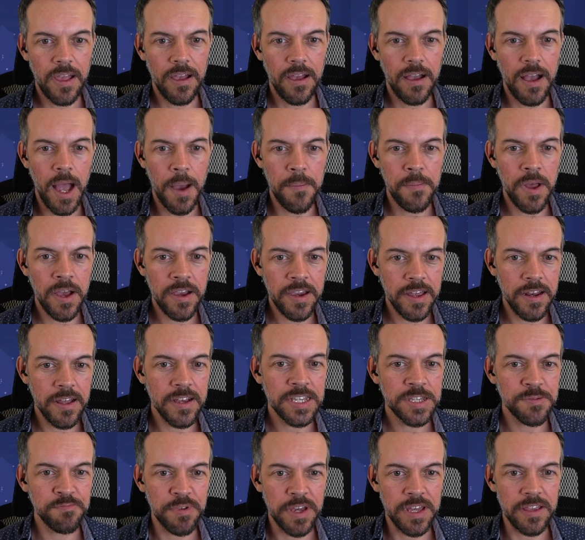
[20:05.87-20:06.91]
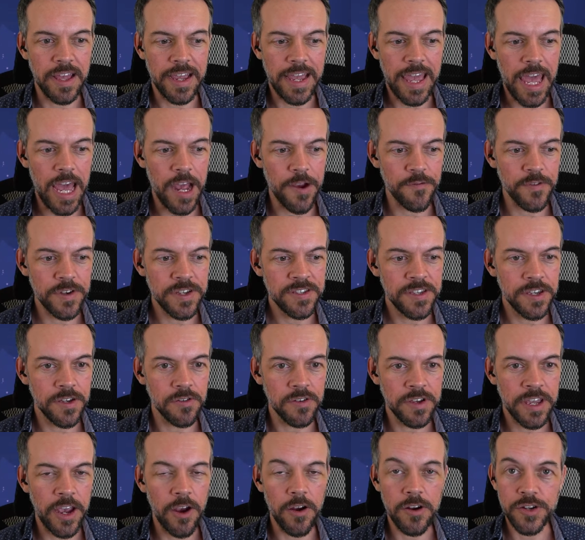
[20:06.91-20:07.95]
I'm not going to explain like every single
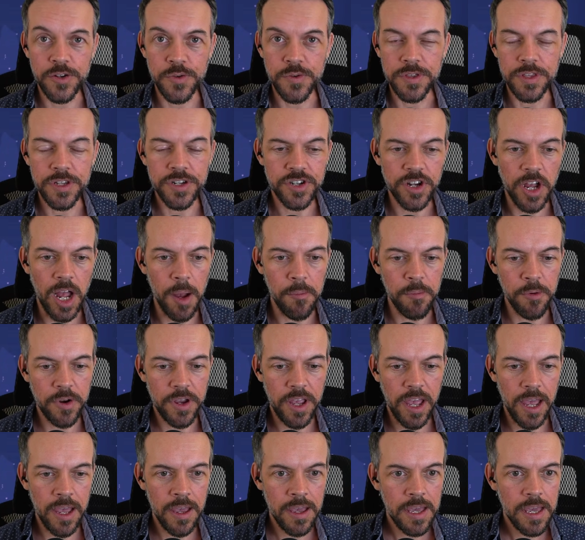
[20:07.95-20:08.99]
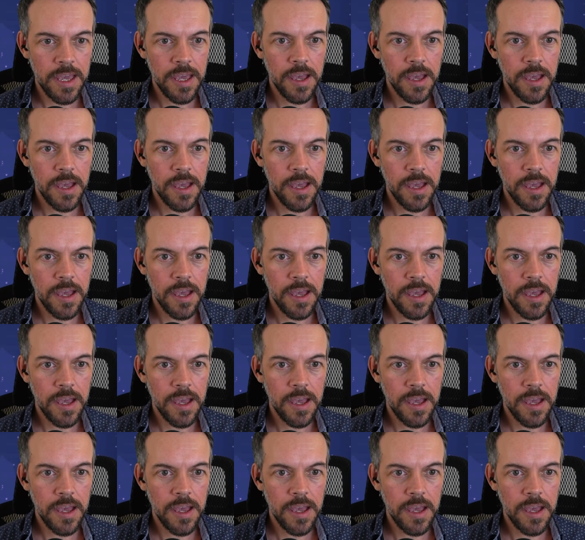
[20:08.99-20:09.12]
character in the shop, okay?